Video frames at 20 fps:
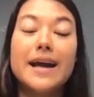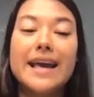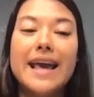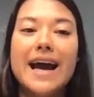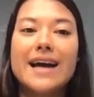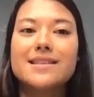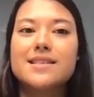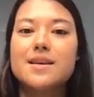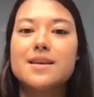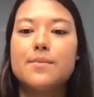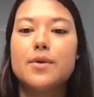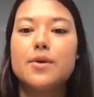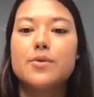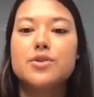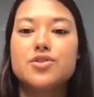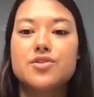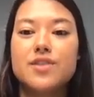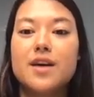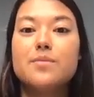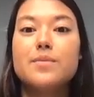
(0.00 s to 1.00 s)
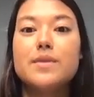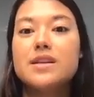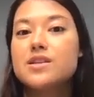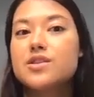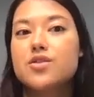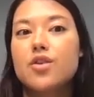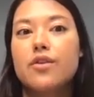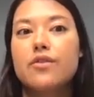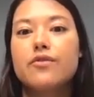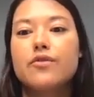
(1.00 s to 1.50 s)
cat Simba, which led me to
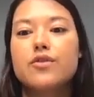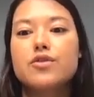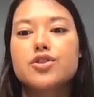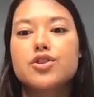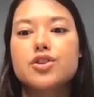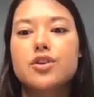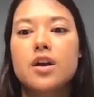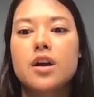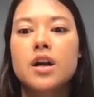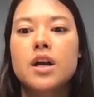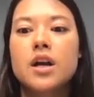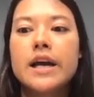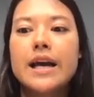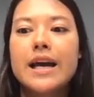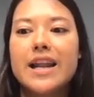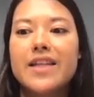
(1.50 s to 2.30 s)
start Fursure.